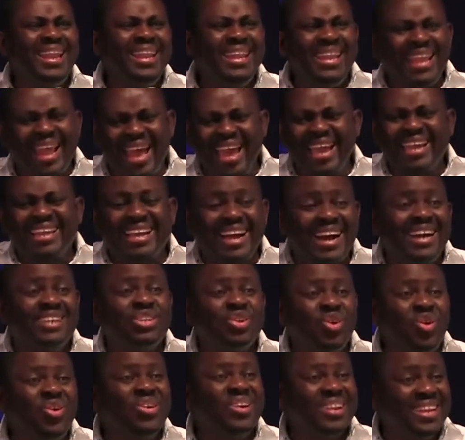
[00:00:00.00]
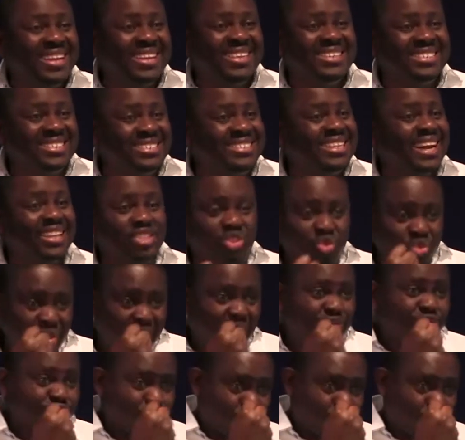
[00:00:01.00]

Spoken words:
like an orange that you have